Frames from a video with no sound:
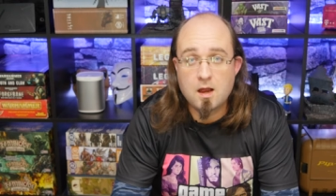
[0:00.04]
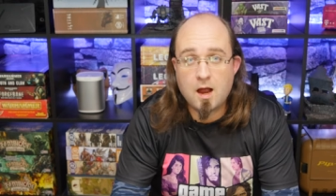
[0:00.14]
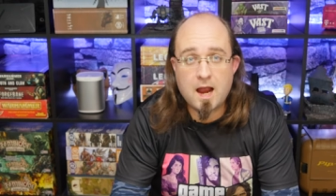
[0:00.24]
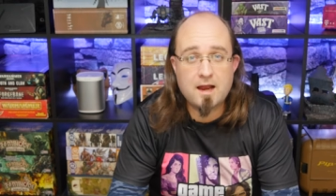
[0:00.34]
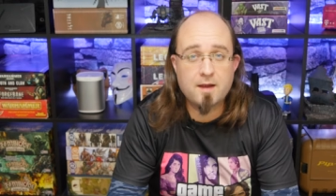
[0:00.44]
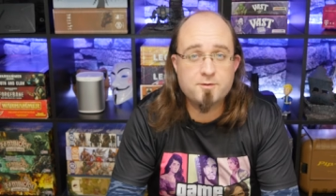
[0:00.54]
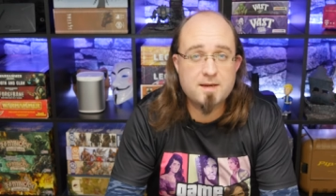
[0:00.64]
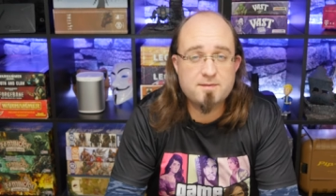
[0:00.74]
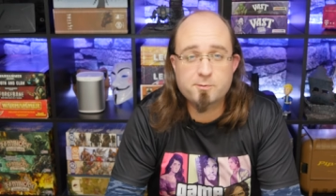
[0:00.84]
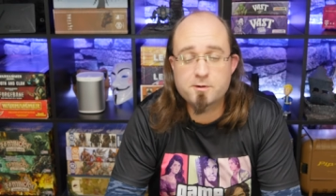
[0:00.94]
Hi, I'm
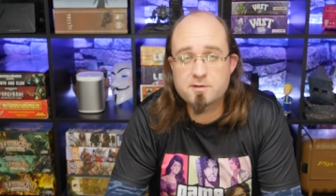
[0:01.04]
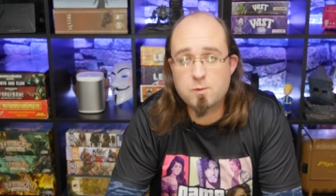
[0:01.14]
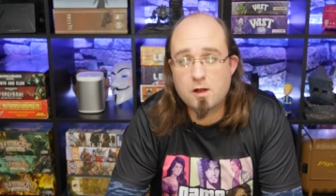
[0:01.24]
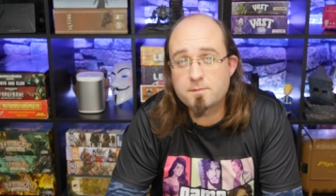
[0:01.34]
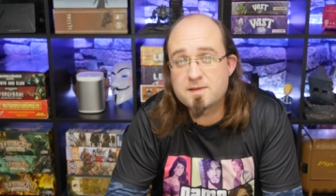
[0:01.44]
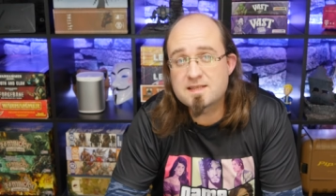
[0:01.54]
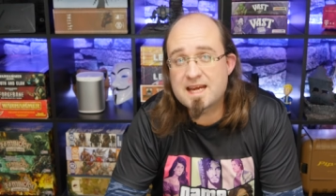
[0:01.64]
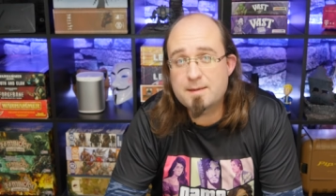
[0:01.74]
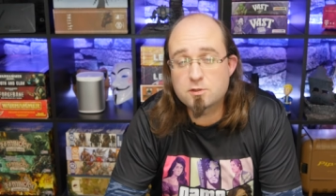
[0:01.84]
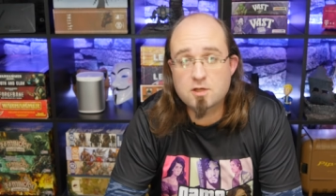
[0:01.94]
James Bruce, welcome to
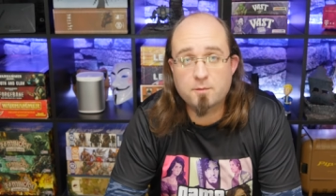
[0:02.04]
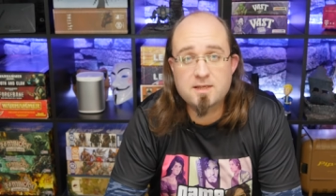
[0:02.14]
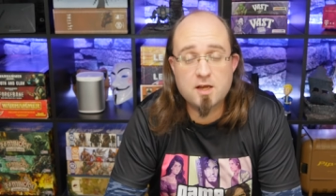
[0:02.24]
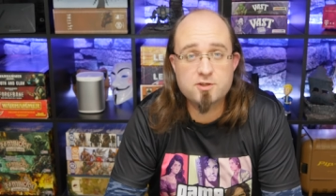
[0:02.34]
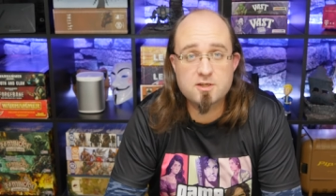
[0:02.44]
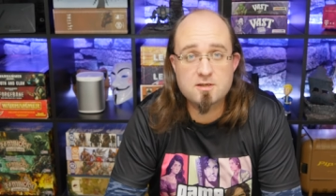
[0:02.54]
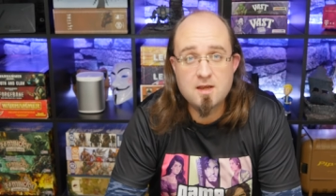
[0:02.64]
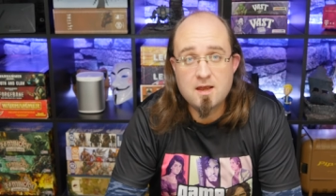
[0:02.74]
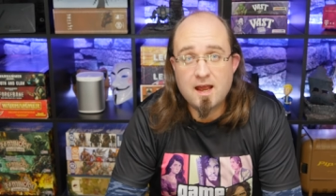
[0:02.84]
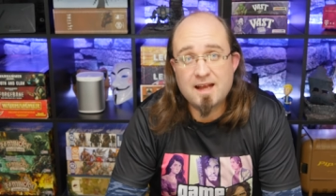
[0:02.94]
Tabletop Dungeon,
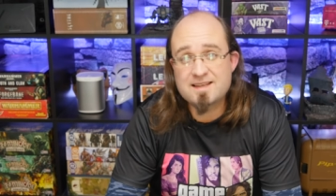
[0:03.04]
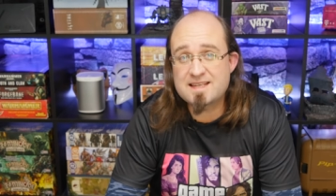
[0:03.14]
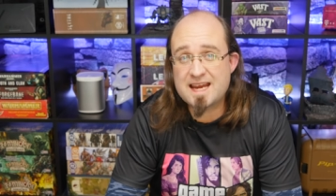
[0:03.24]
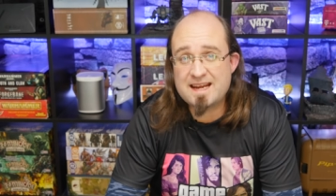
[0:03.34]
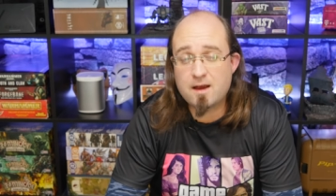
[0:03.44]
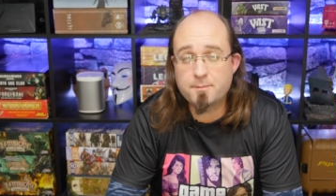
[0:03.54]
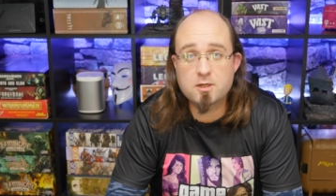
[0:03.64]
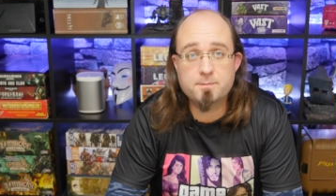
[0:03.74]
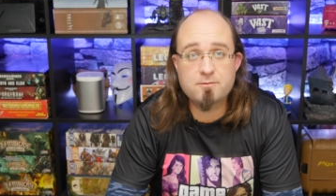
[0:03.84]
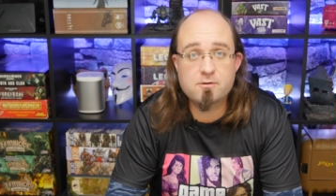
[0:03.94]
and today I'm
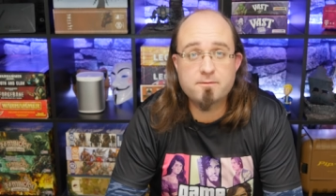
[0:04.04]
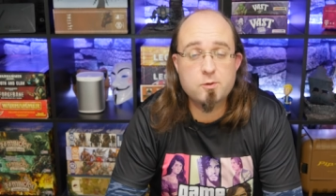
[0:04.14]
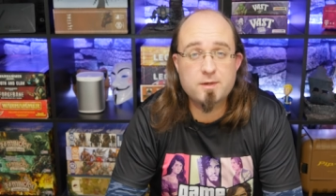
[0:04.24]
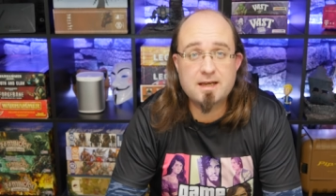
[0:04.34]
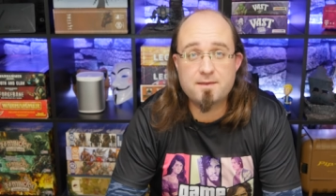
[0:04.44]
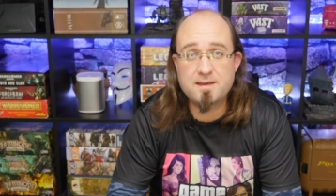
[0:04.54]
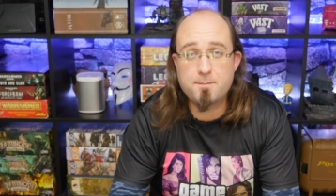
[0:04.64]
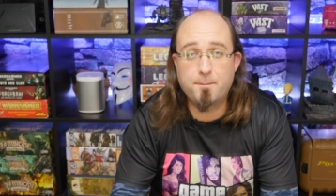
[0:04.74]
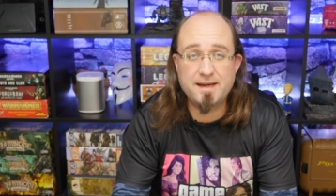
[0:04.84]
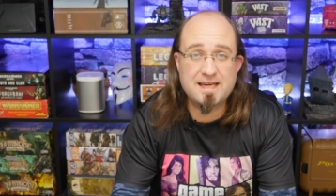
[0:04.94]
going to be reviewing the
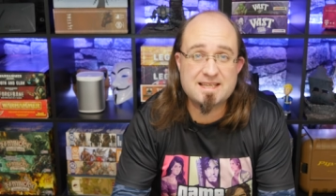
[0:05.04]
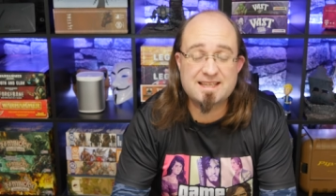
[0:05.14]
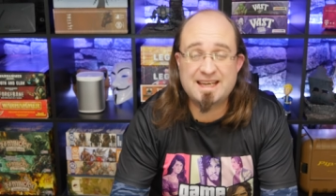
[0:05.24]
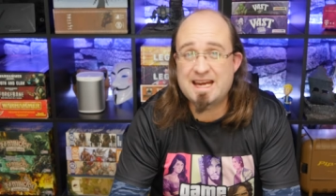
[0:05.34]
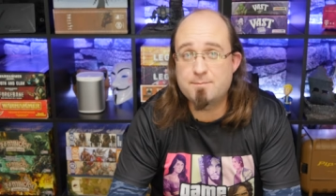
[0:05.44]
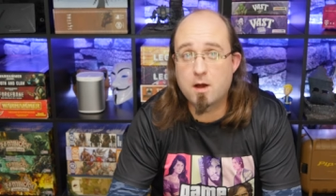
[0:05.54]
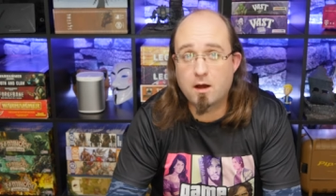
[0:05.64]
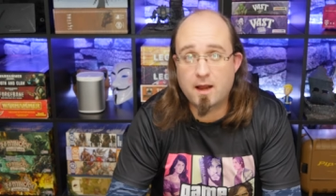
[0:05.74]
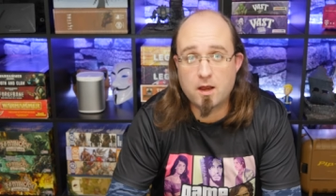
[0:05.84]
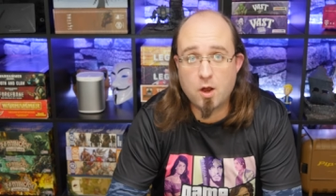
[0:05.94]
biggest game I